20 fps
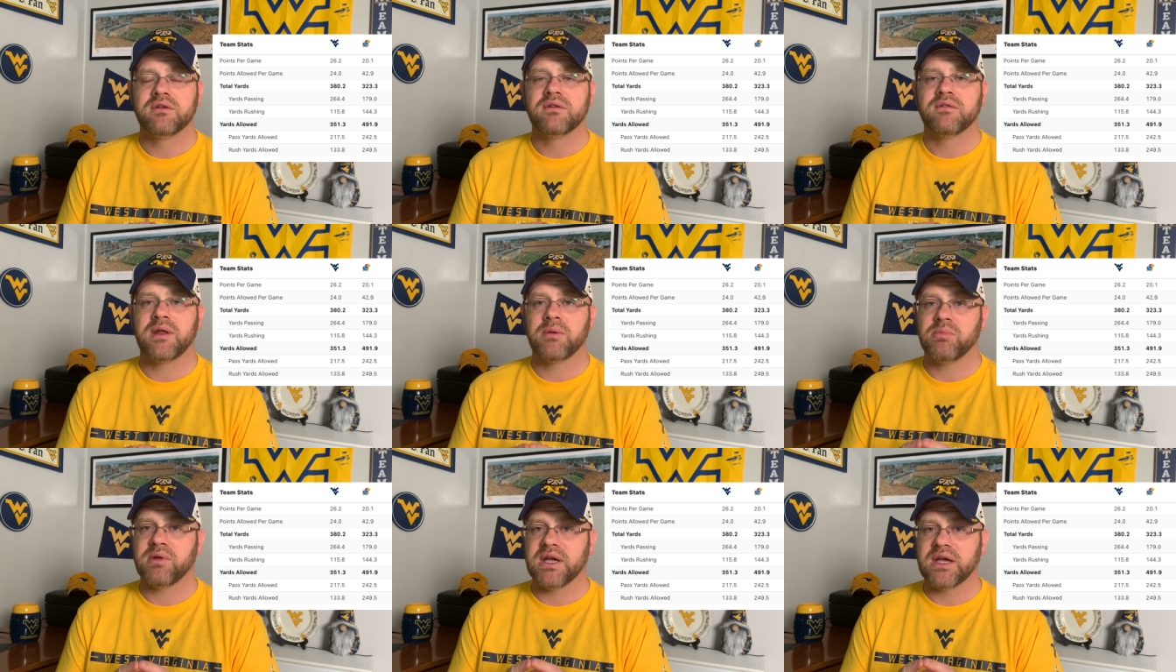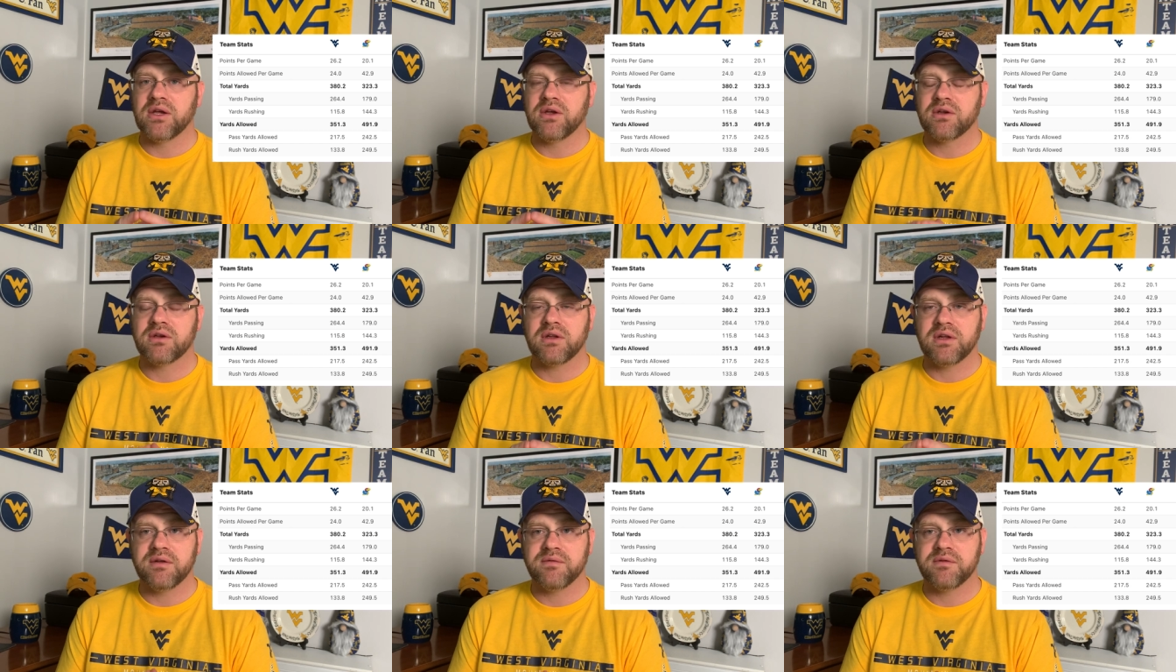They play good,
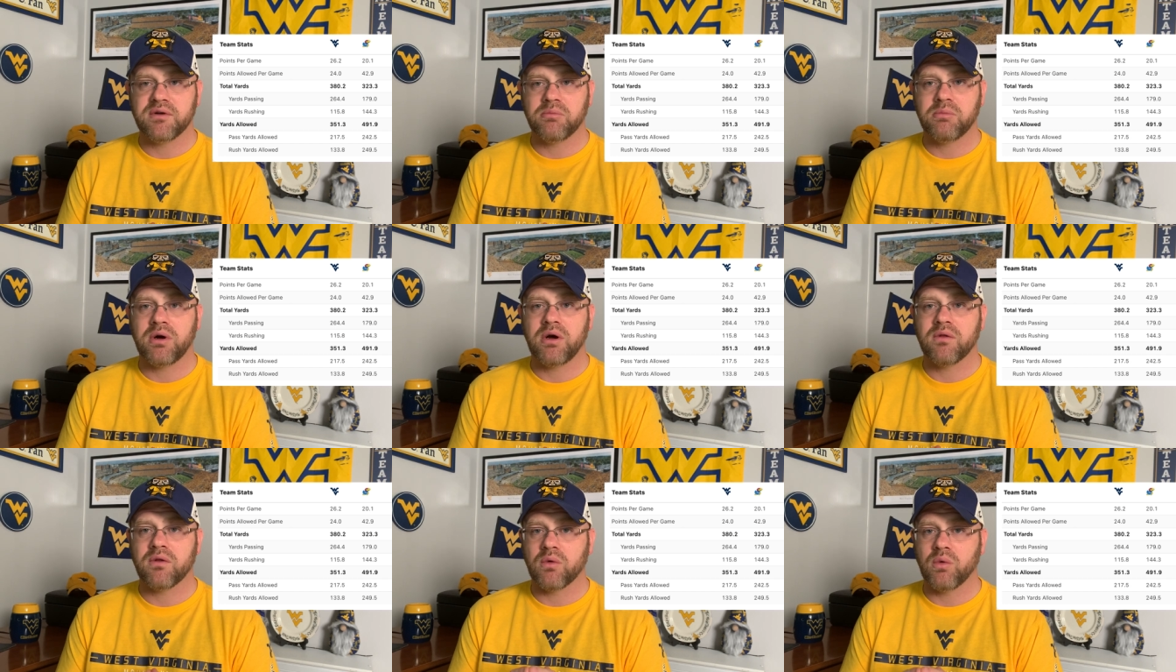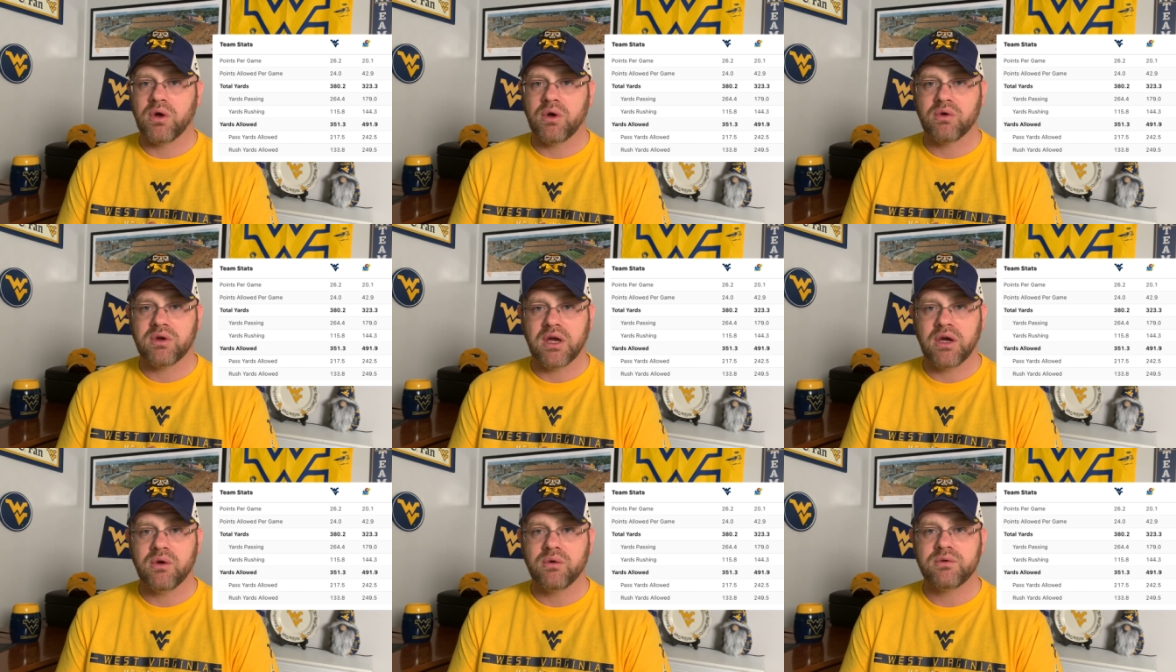clean football. They're well
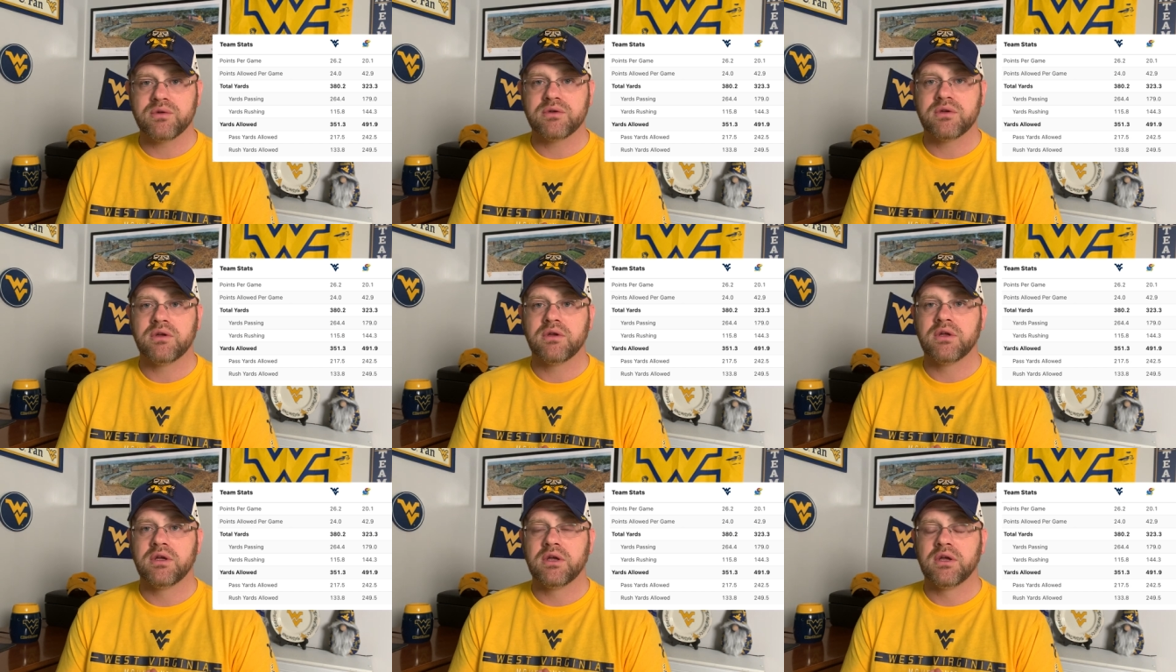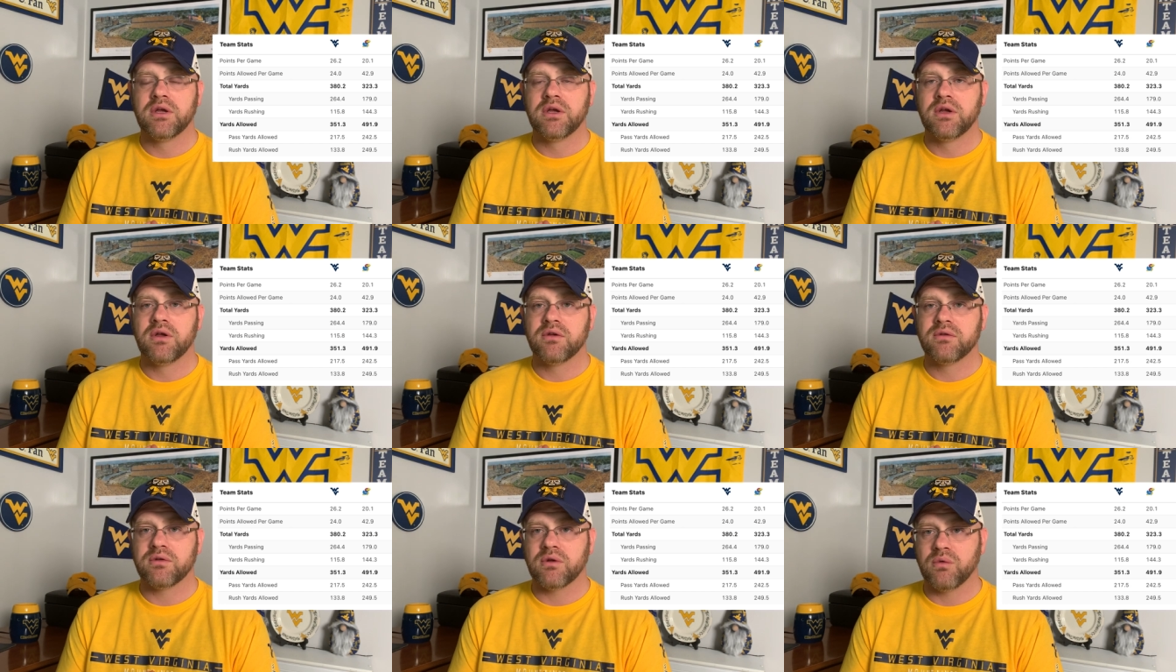coached.
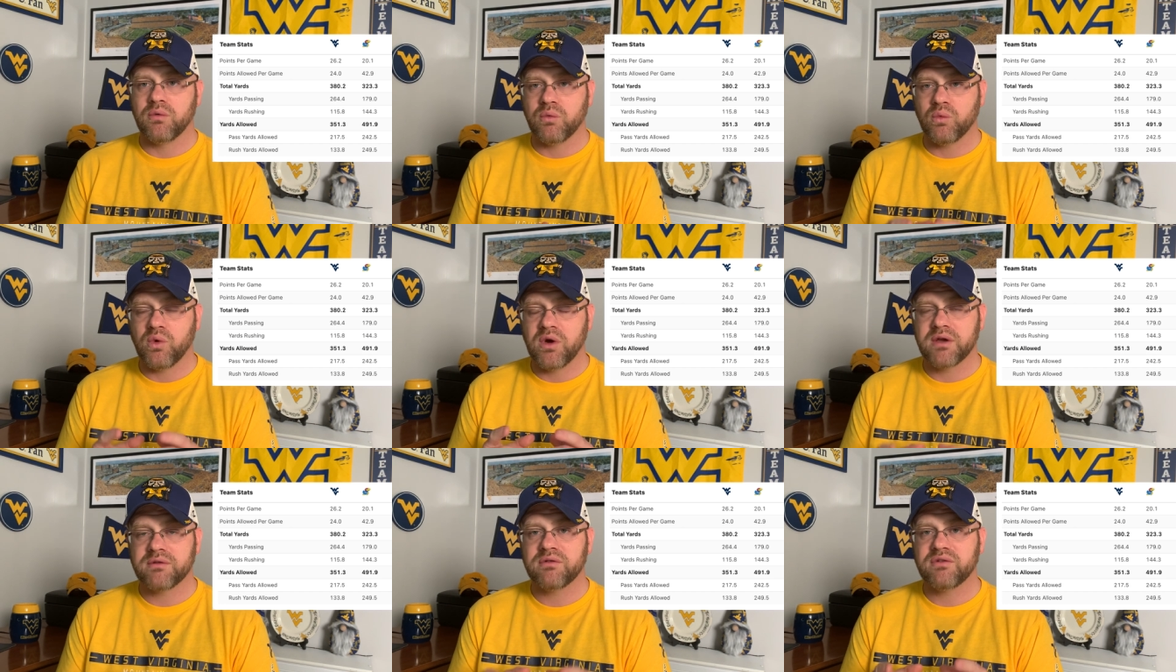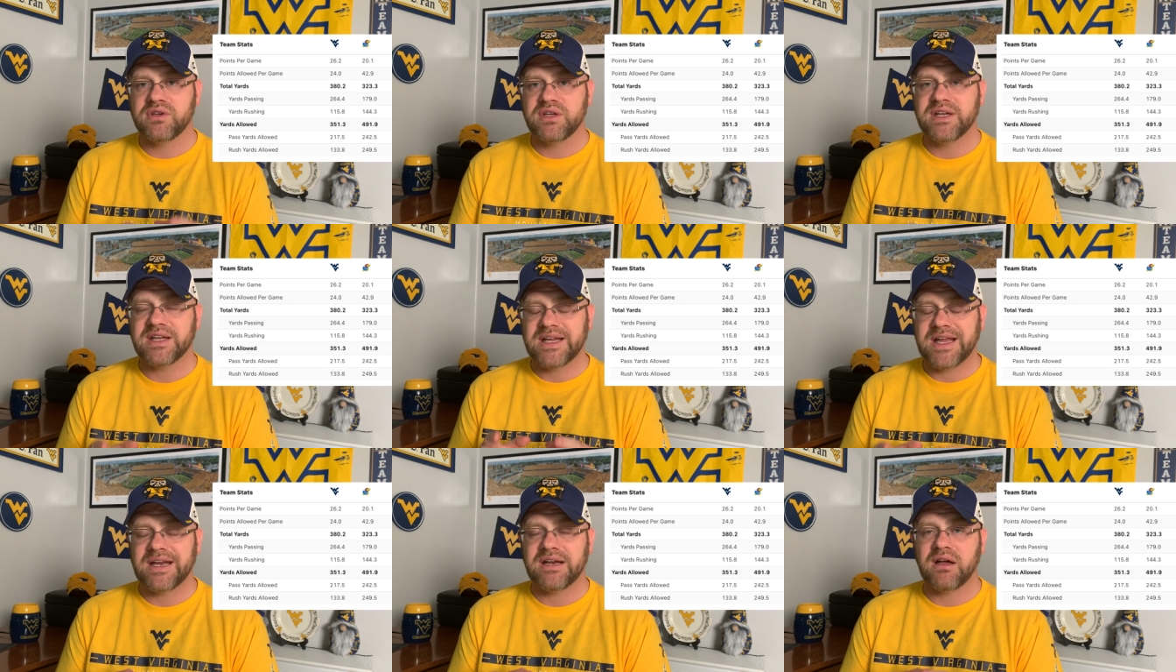So West
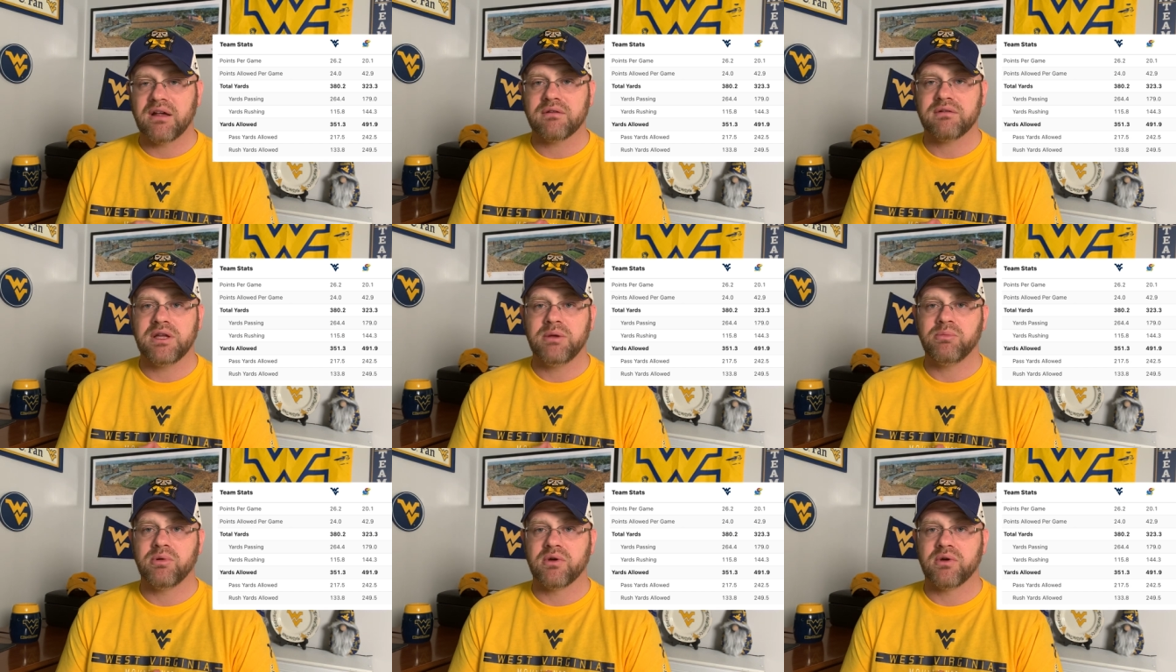Virginia cannot sleep